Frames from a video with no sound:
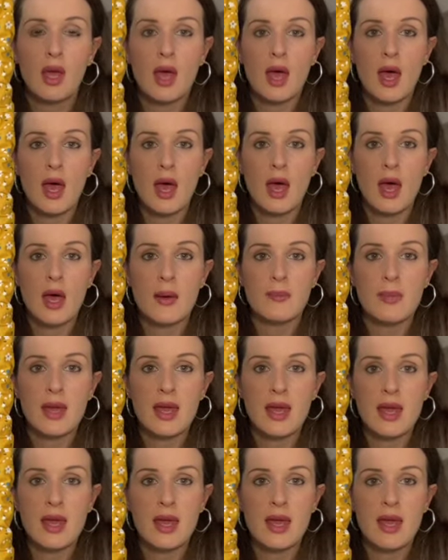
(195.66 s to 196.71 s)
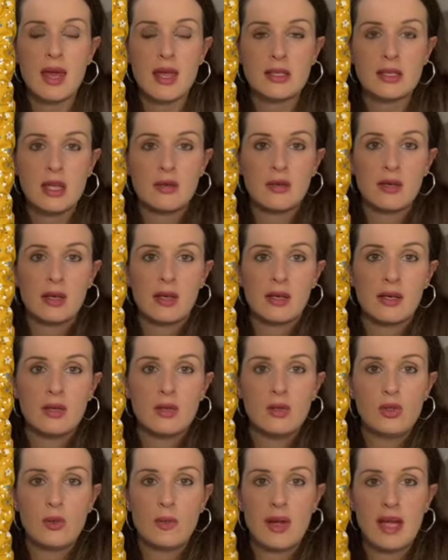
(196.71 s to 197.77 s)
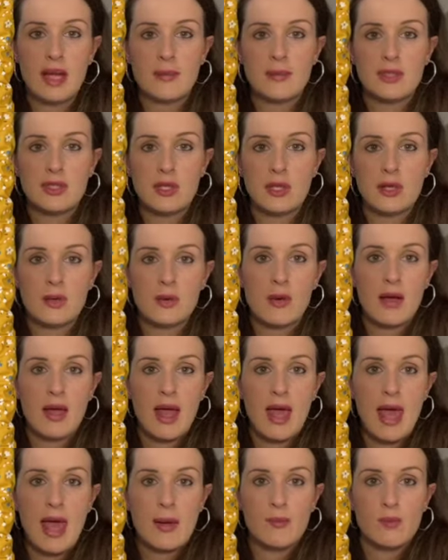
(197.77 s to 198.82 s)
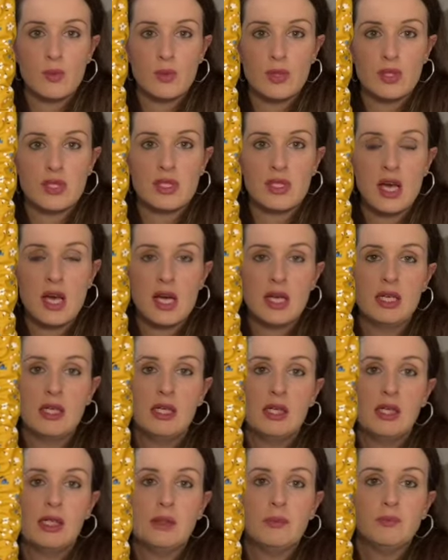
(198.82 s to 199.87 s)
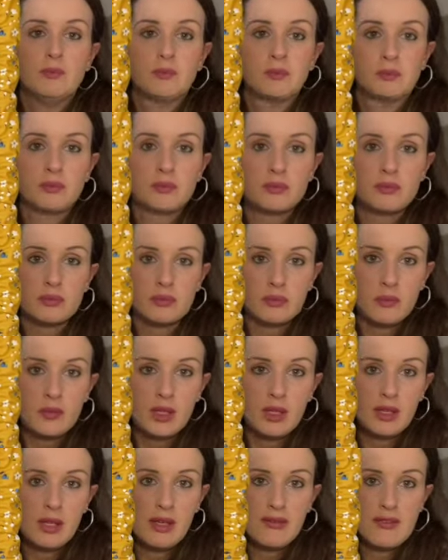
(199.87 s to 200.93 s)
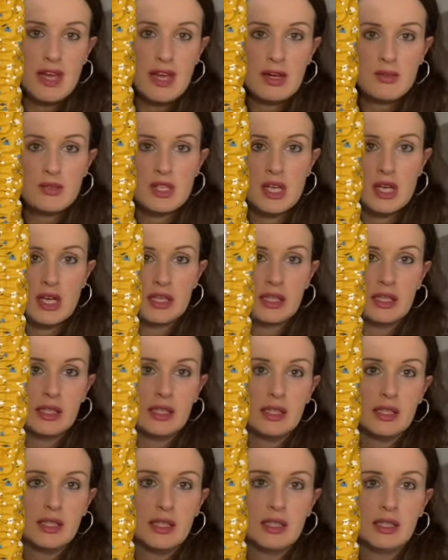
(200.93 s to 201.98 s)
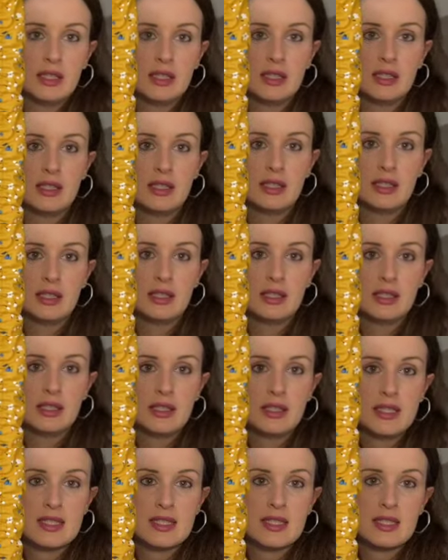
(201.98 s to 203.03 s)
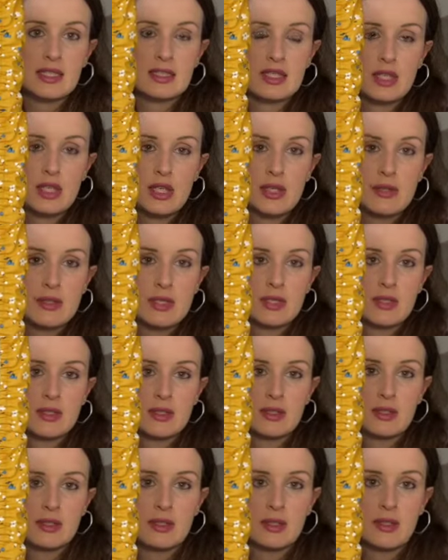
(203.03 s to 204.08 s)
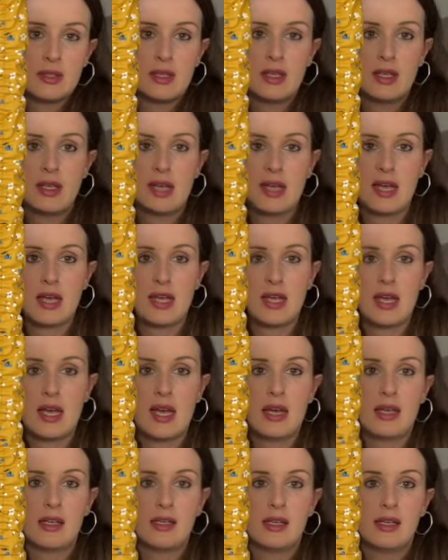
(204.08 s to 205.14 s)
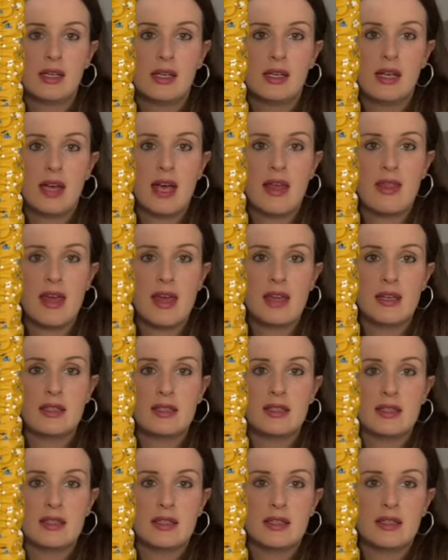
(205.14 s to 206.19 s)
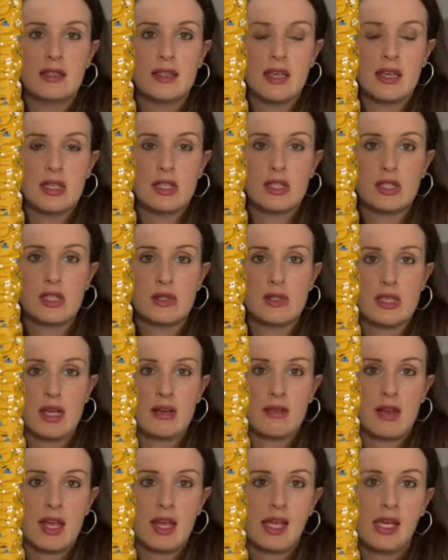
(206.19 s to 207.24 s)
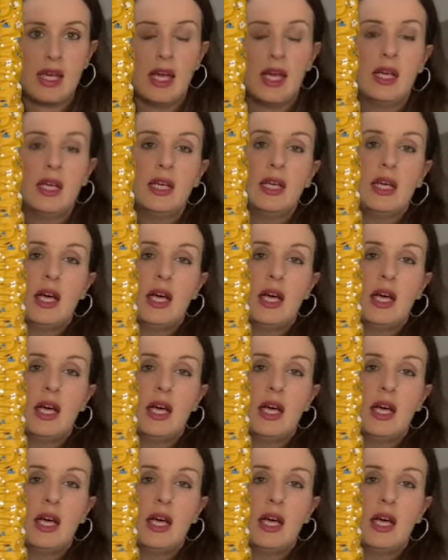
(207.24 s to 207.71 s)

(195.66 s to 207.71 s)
Here, so all the way up to M was done. I've now done this little dude here, and then these two down here.